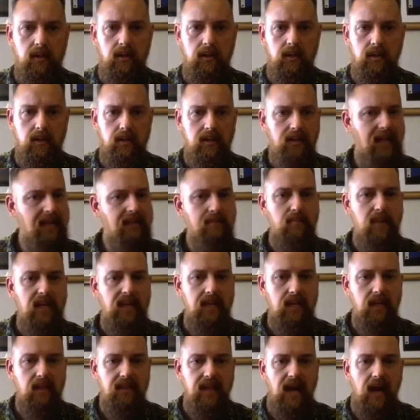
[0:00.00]
like many
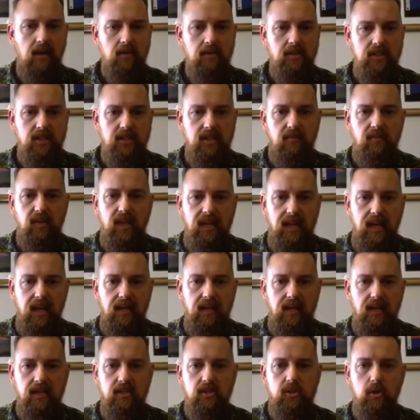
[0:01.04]
thousands of
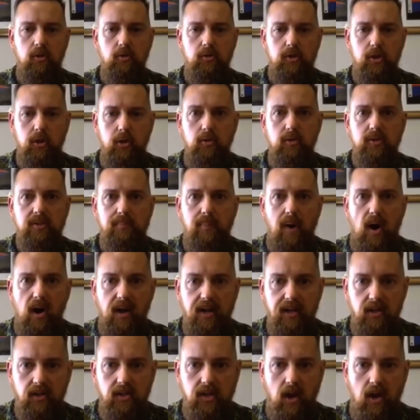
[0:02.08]
Canadians who choose body
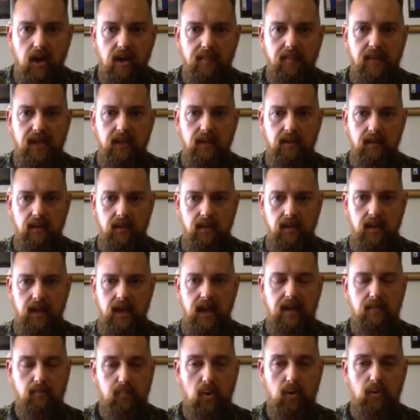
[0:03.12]
autonomy
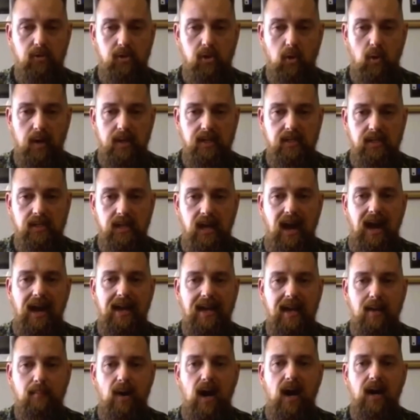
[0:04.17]
and pro-choice, I
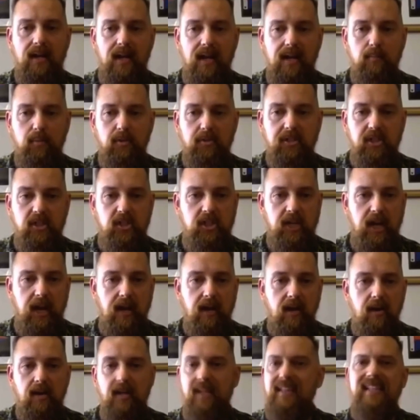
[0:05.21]
am unable to
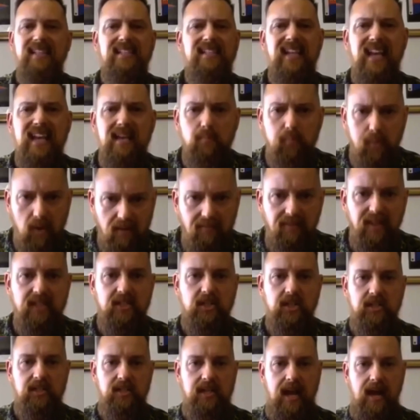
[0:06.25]
share in the same
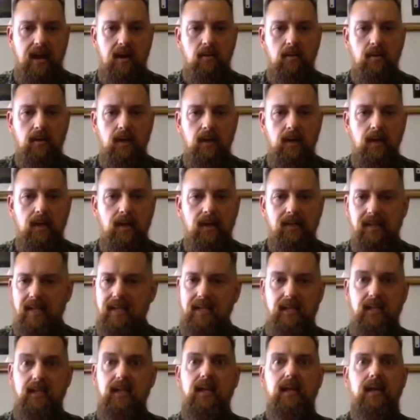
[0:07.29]
privileges now, like
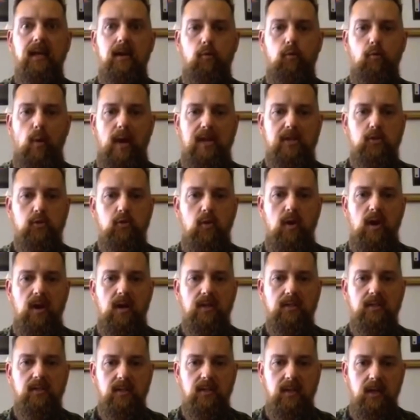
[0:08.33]
eating at a
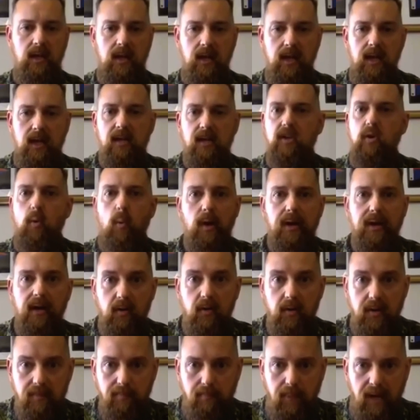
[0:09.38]
restaurant, going out
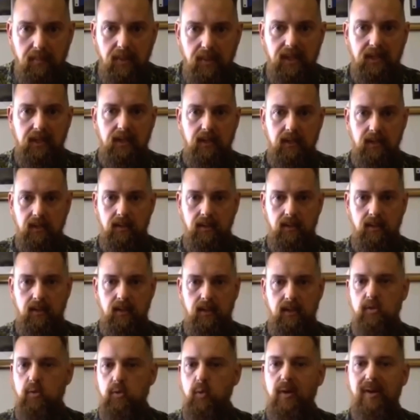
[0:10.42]
in public
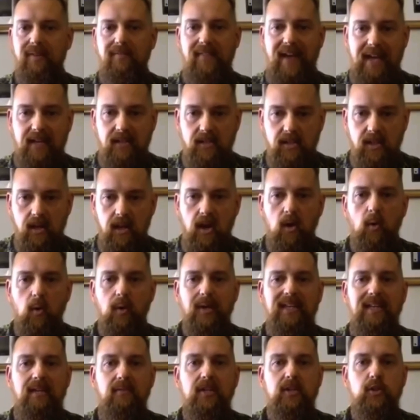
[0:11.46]
to an event, or
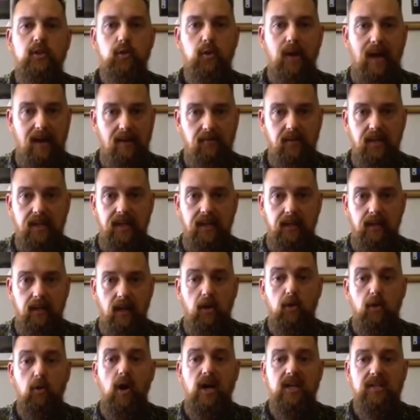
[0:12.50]
even traveling
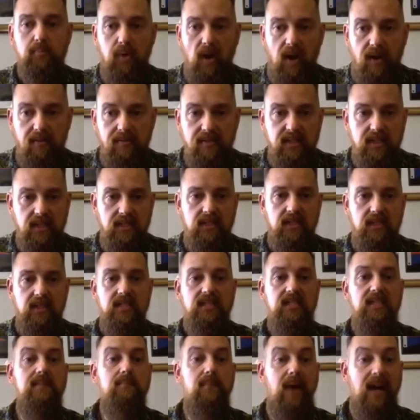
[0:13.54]
across provinces to
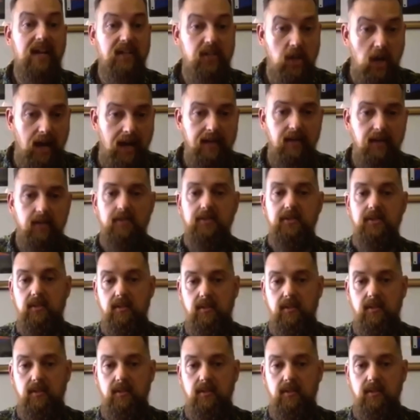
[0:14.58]
see my child.